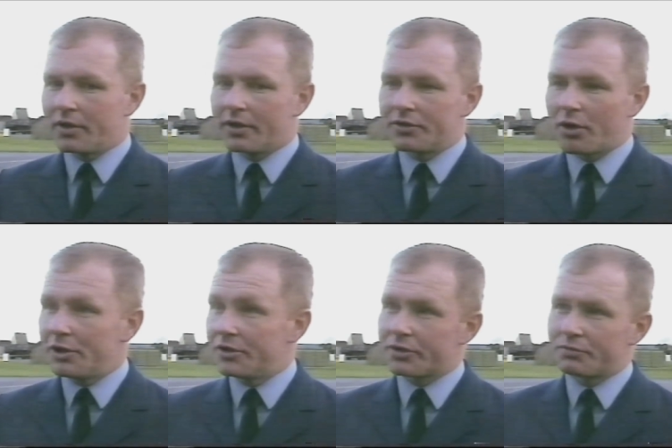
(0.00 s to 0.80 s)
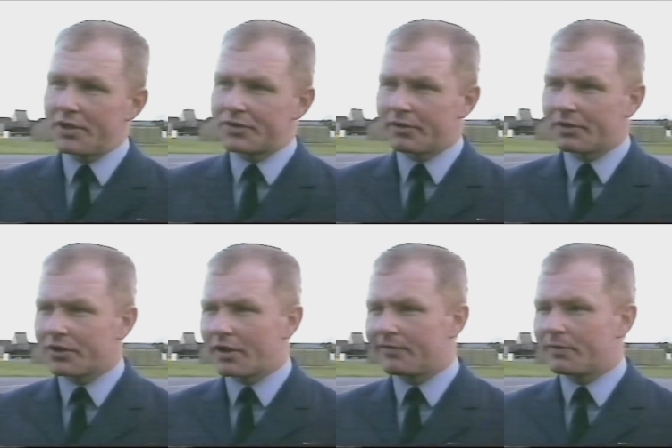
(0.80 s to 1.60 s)
has only just recently
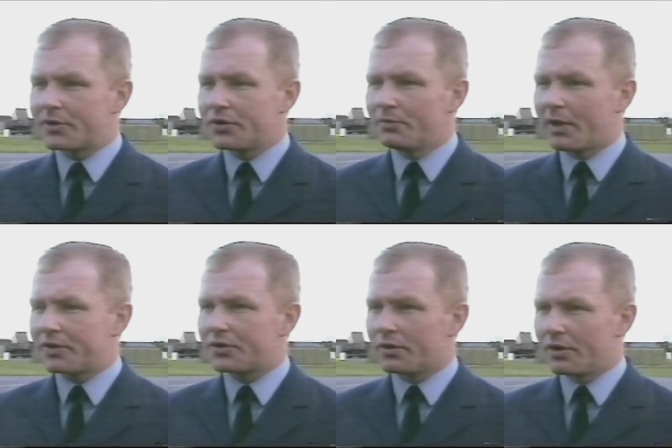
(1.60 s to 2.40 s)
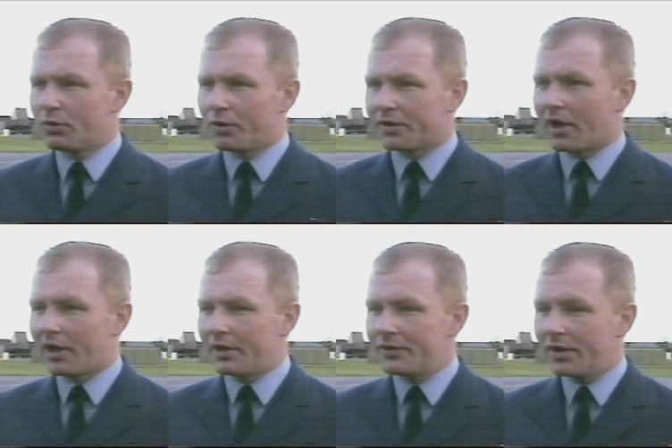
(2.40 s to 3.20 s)
returned from a two-month tour in Northern
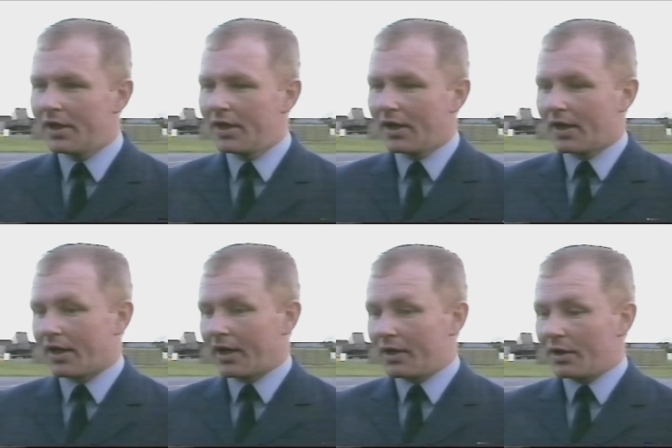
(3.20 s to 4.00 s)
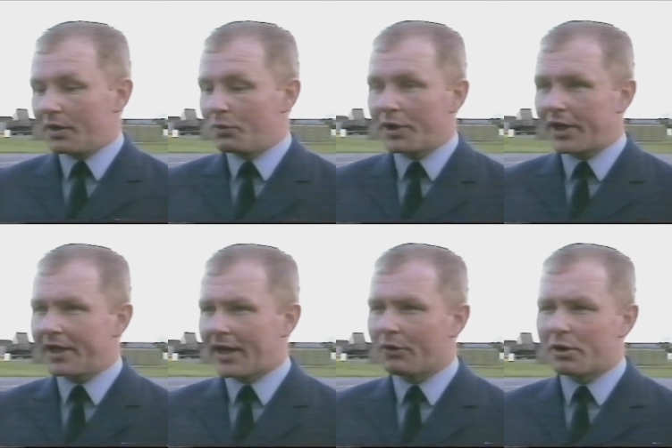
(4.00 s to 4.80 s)
Ireland. Uh, we're
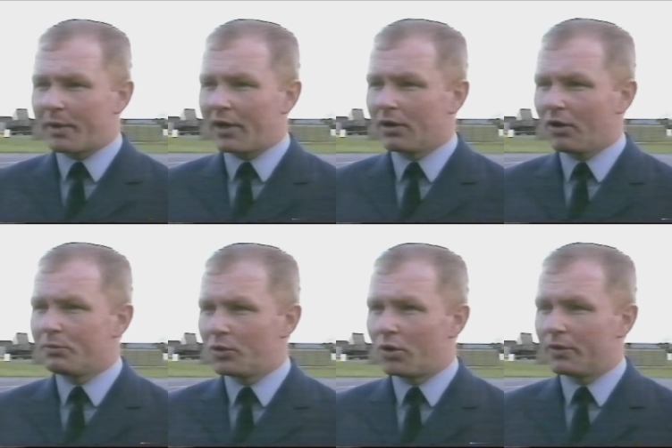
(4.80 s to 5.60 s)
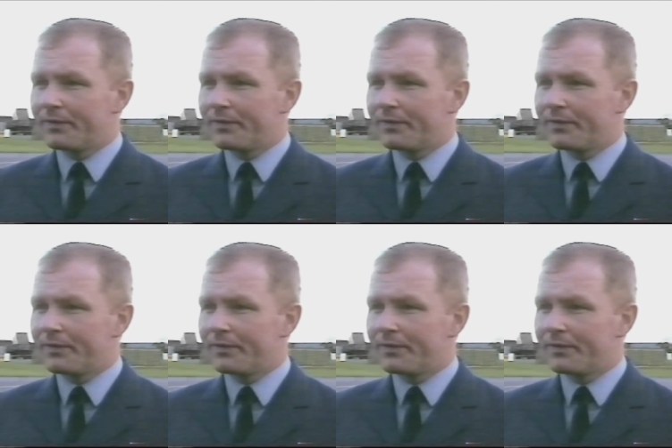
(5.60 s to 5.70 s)
getting out and about a lot more.